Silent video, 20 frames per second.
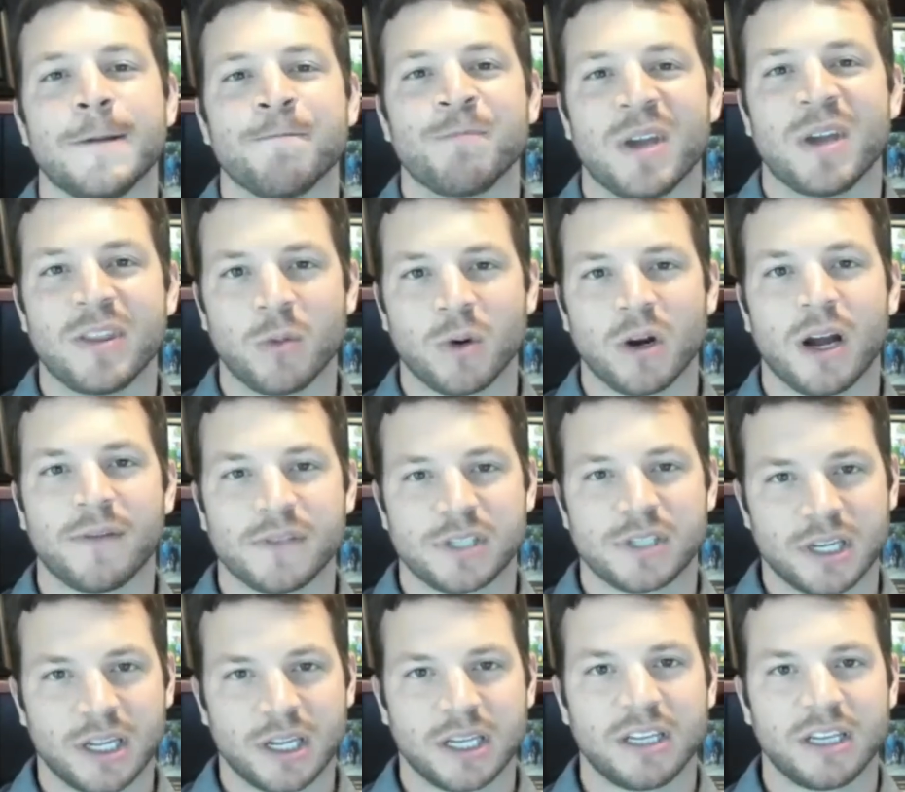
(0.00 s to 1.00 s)
And then we're
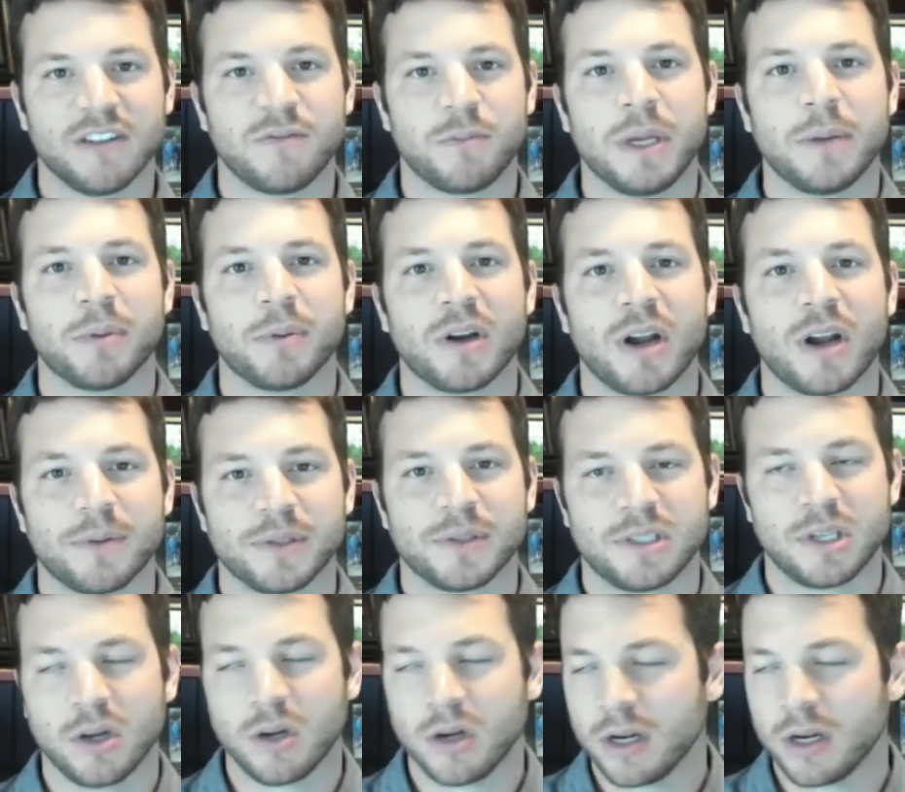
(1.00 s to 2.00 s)
obviously going to give people an
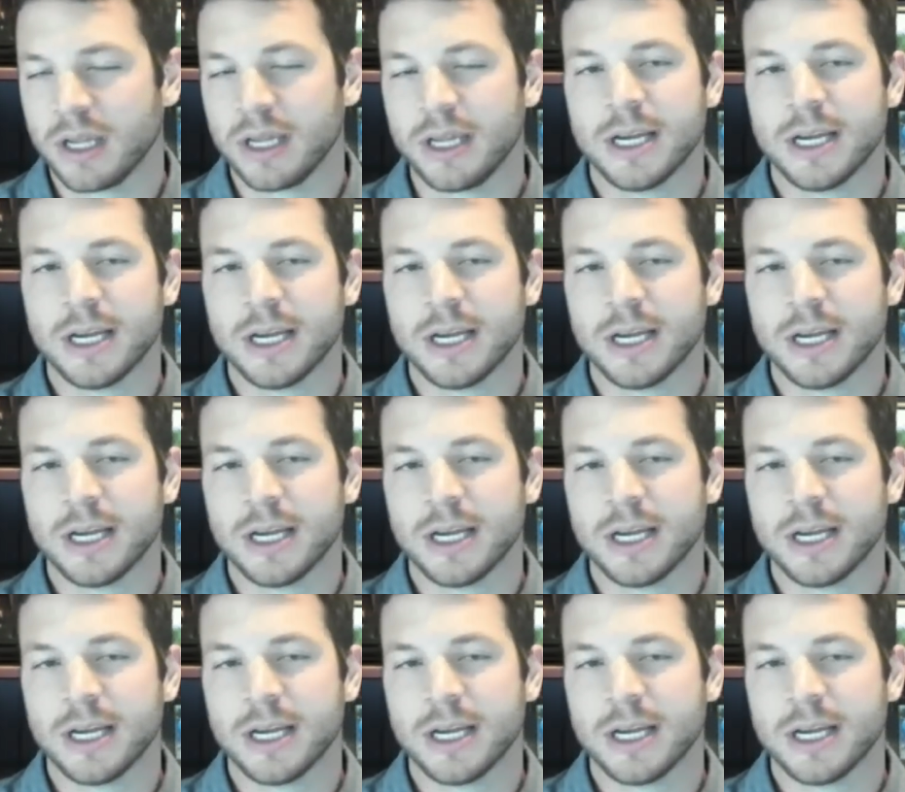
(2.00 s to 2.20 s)
opportunity